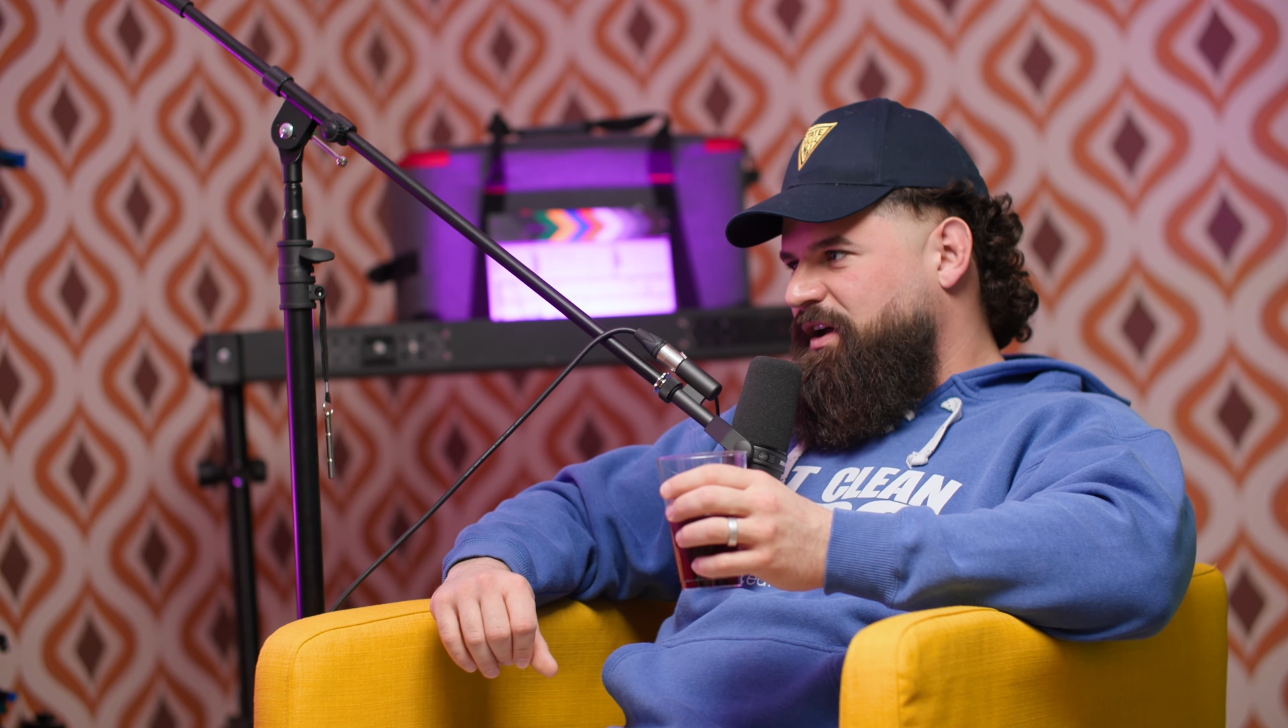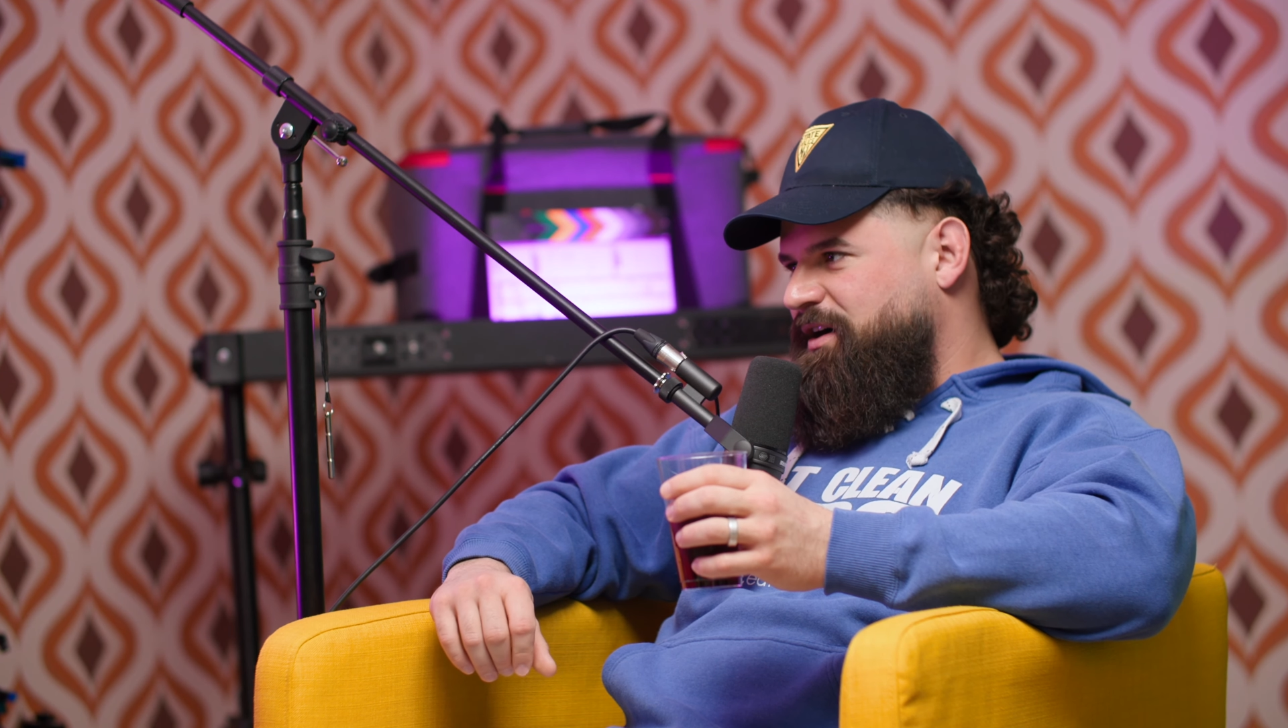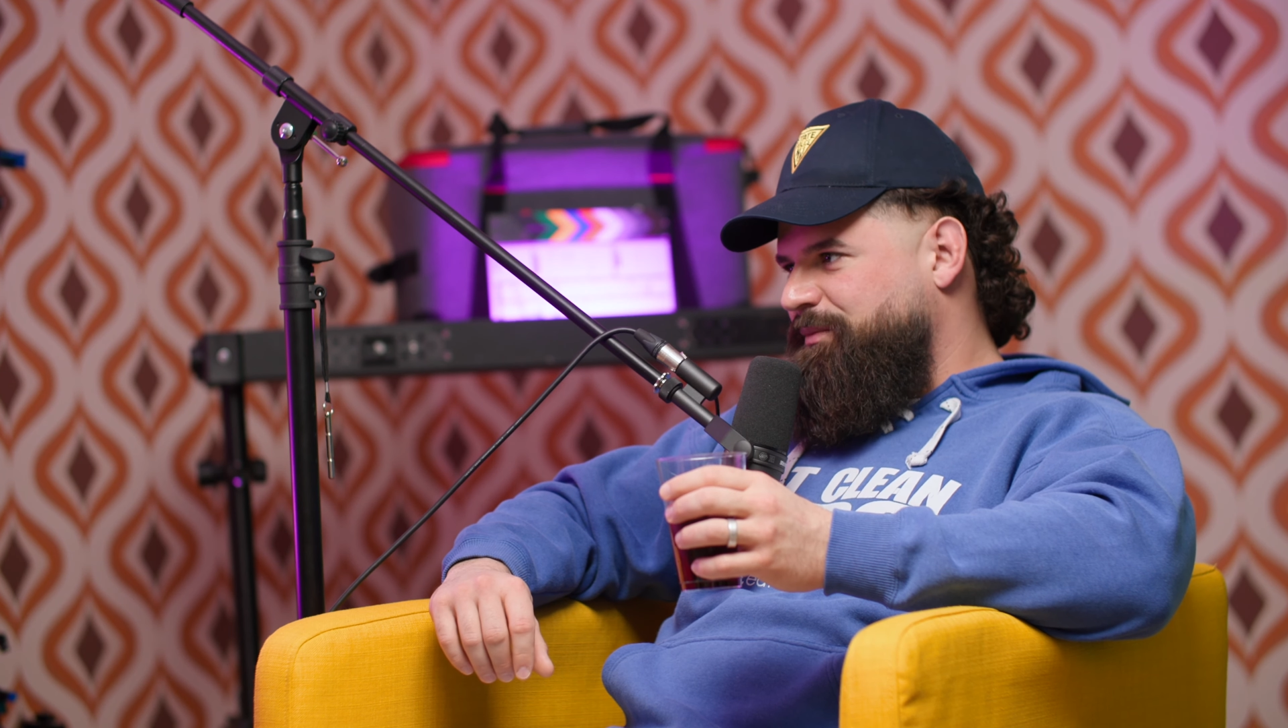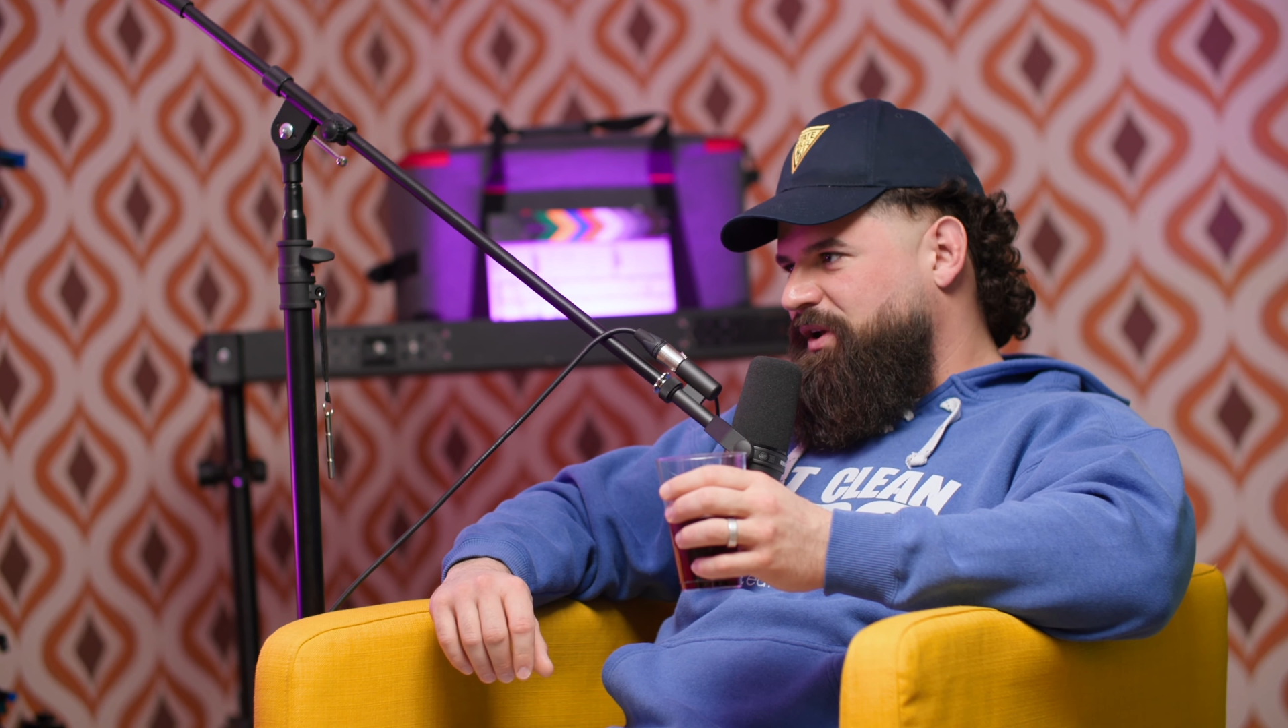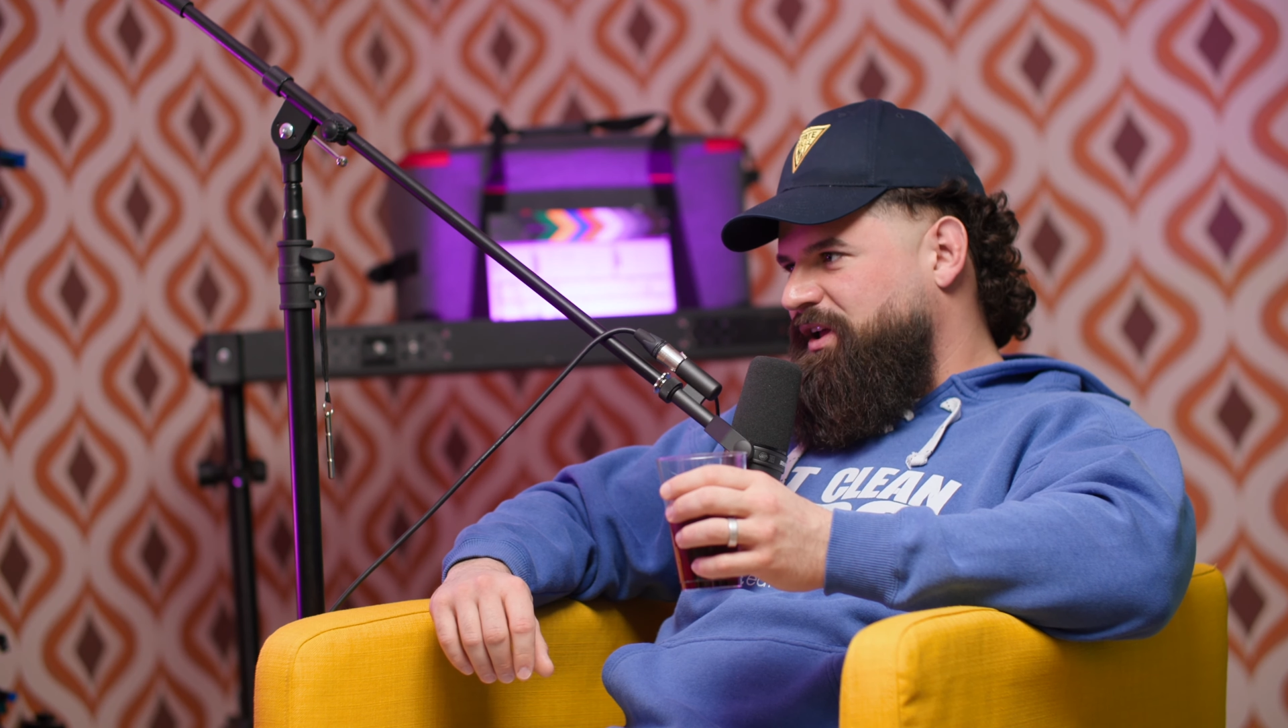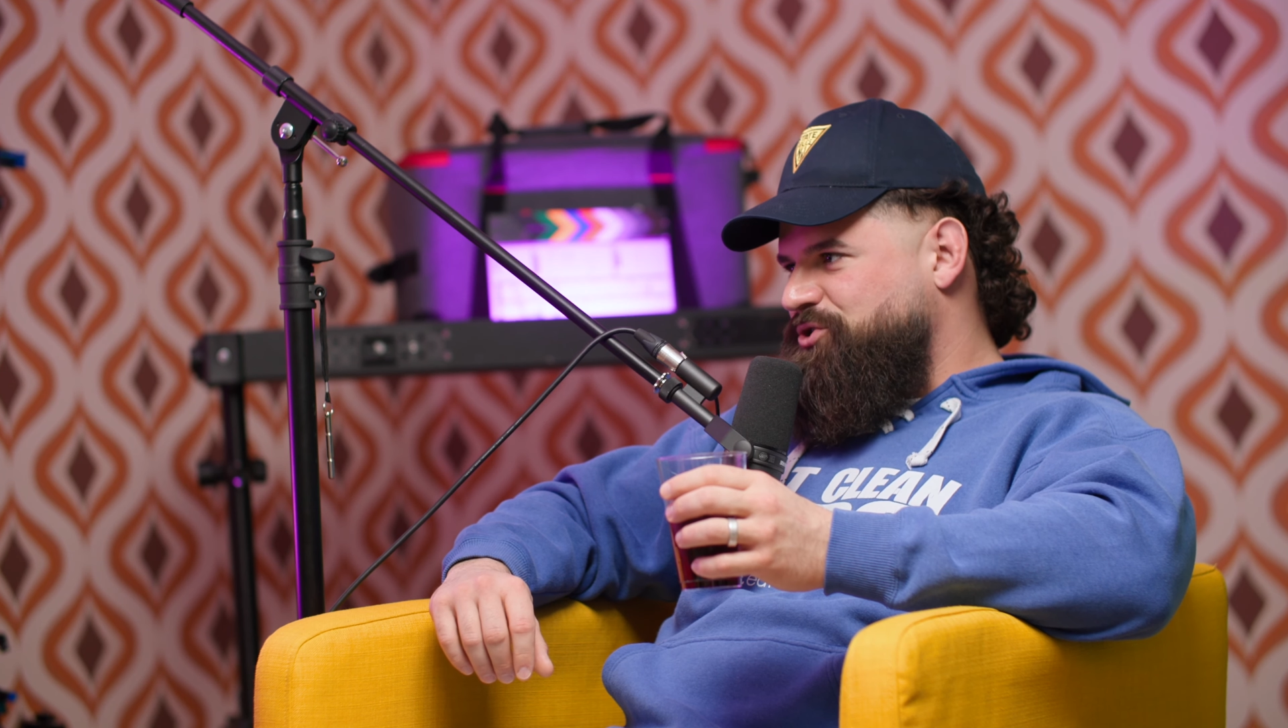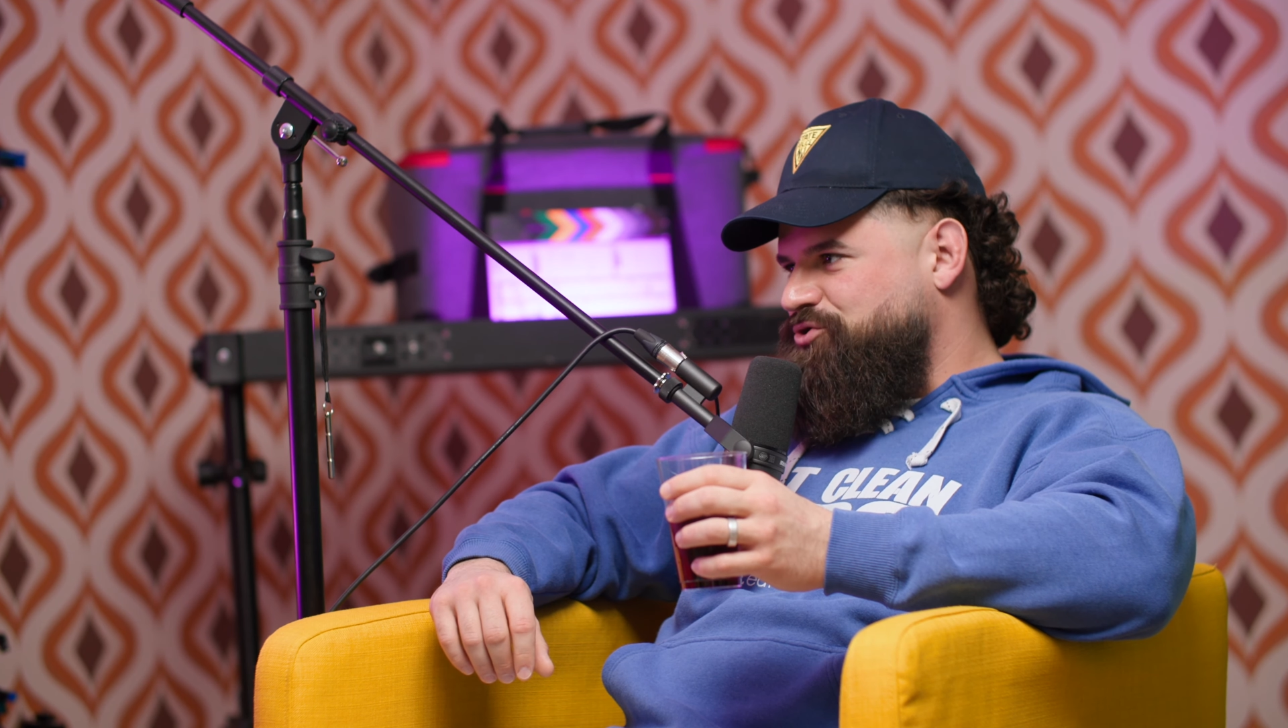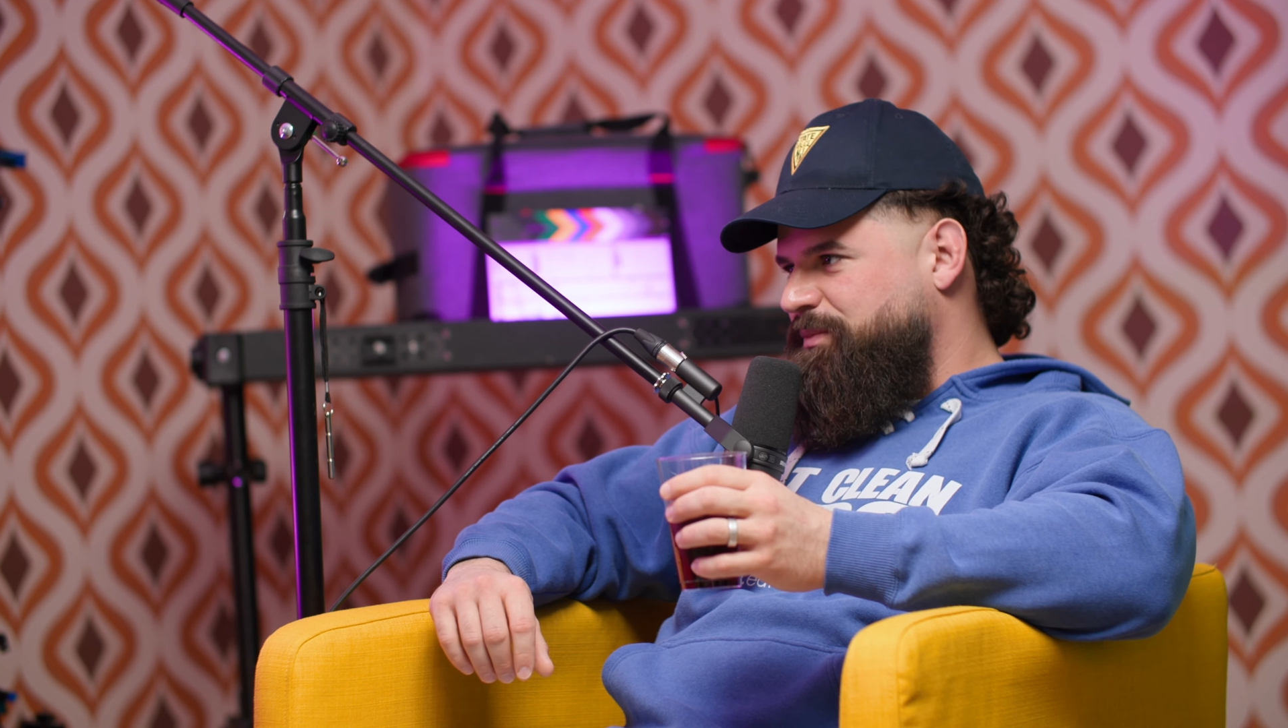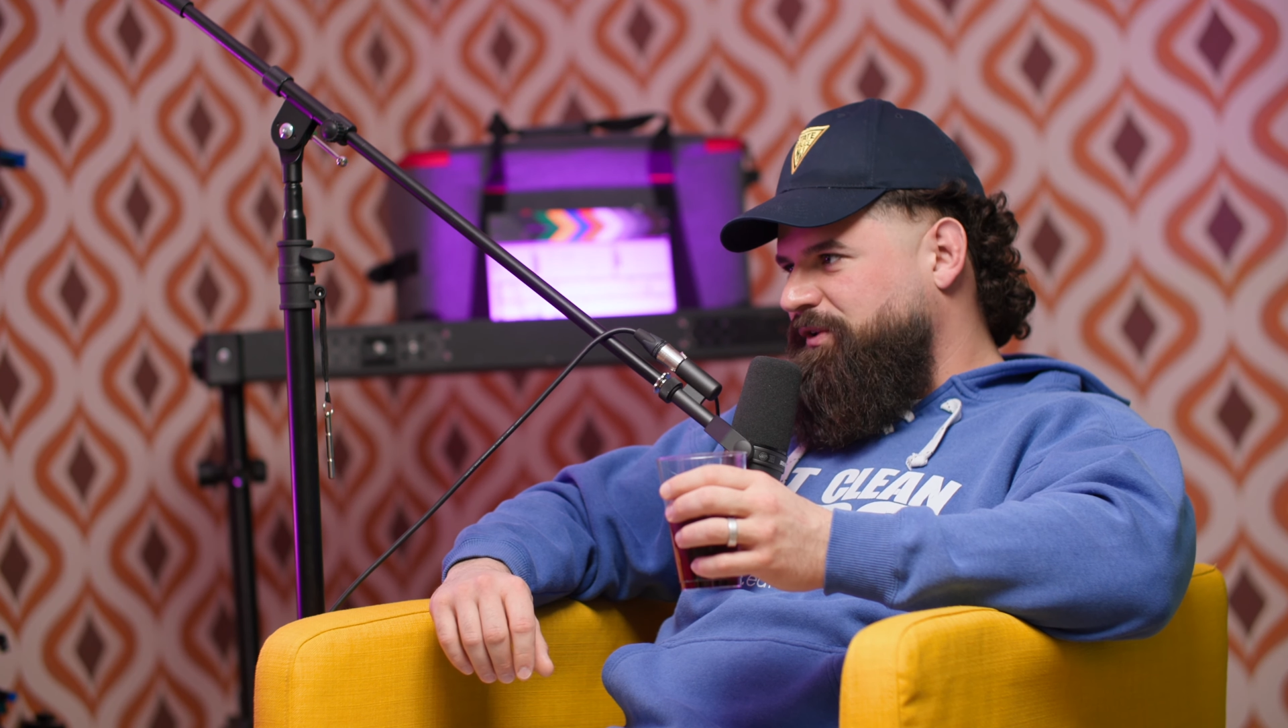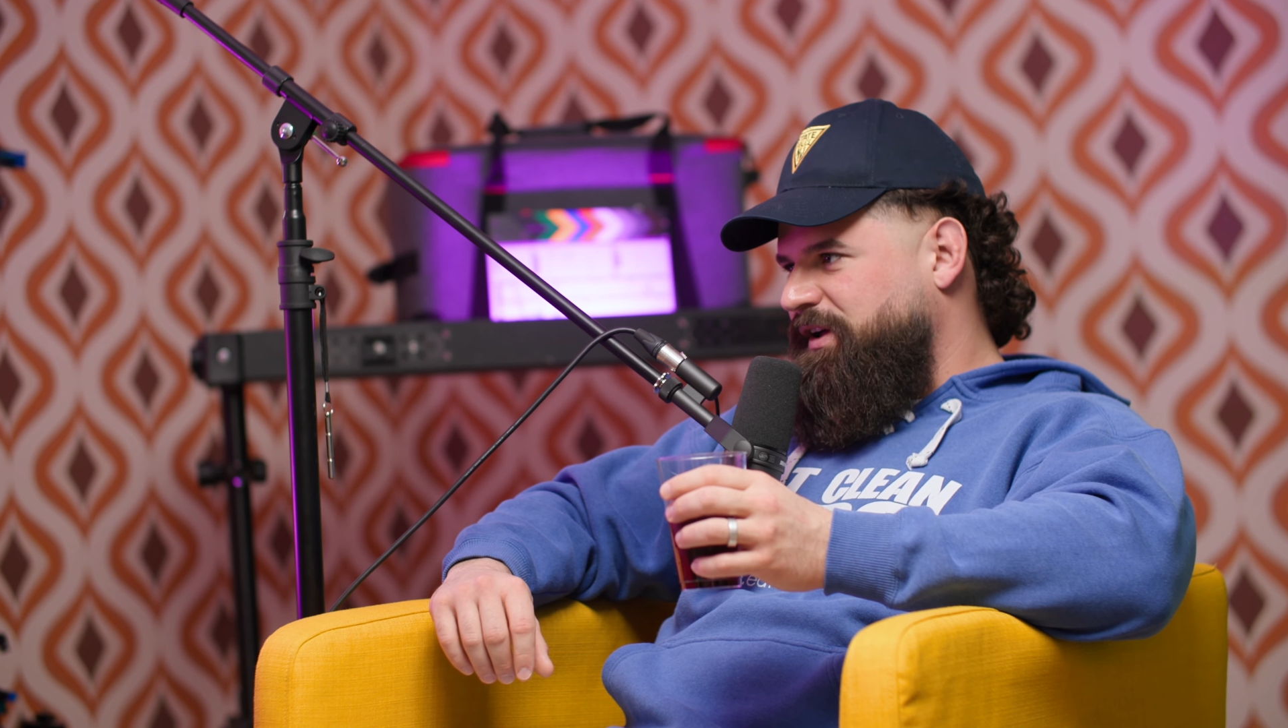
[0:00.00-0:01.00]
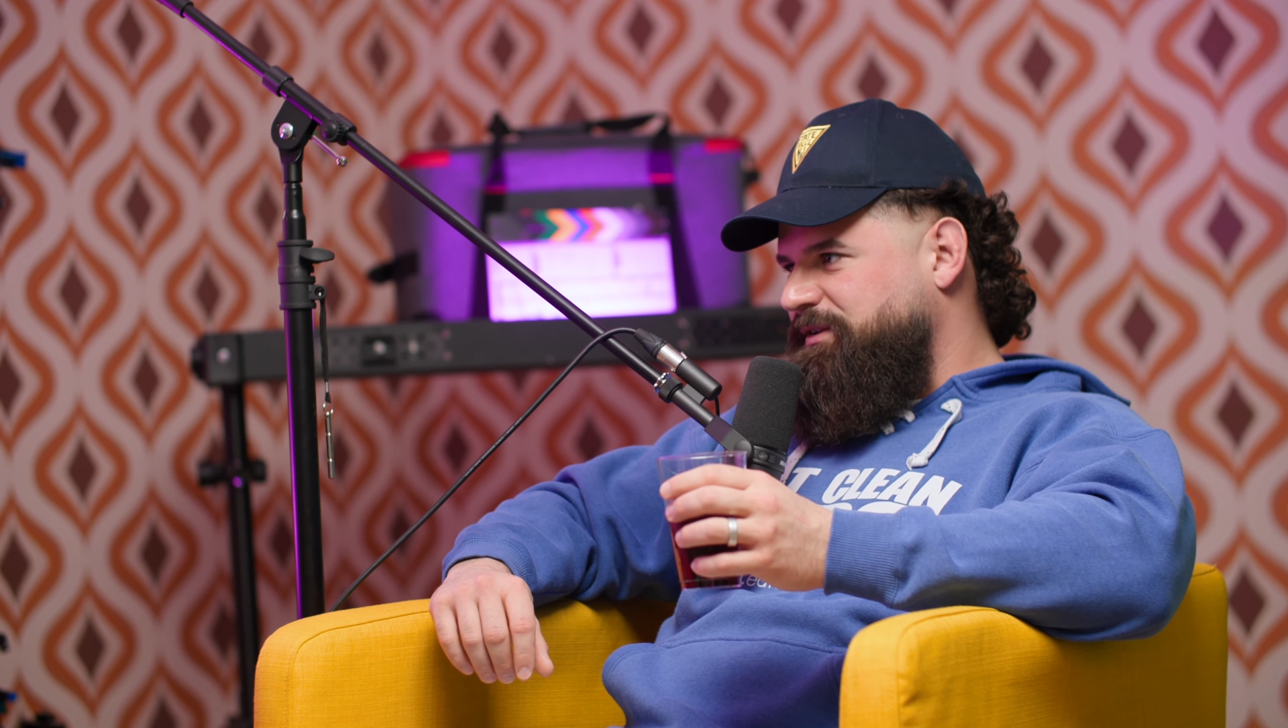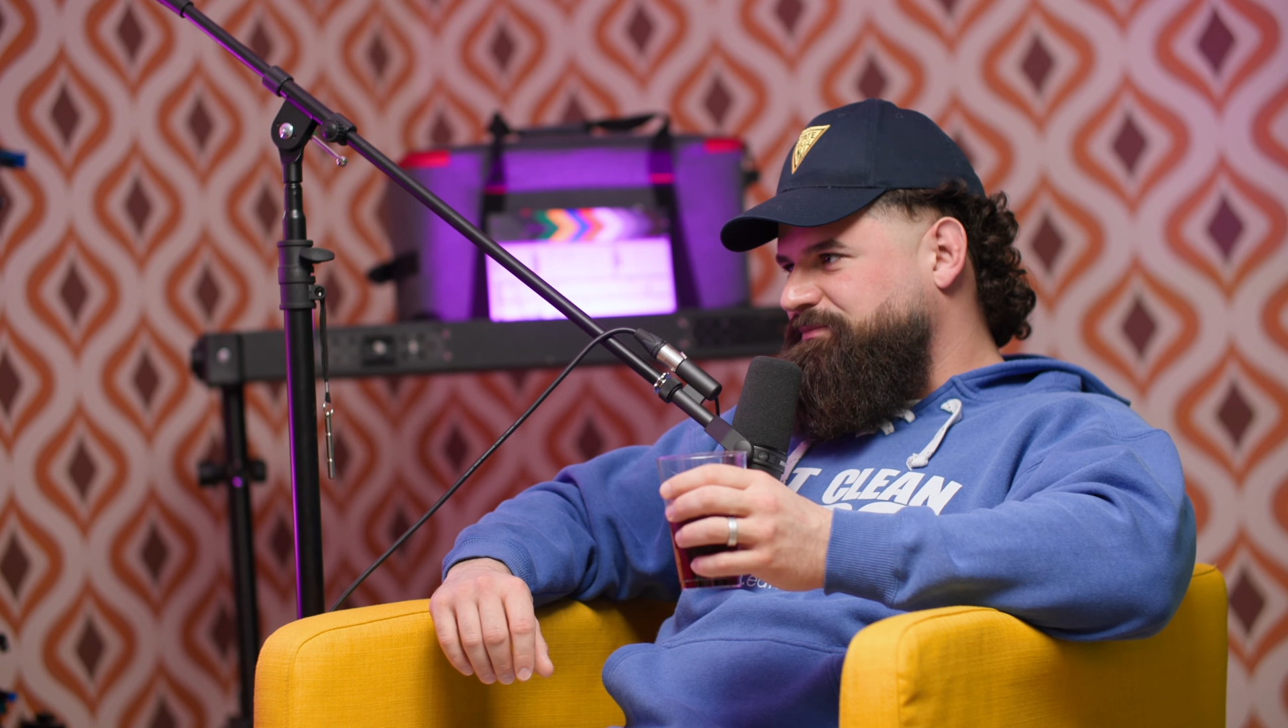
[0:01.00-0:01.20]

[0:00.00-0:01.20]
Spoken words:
company and triple it.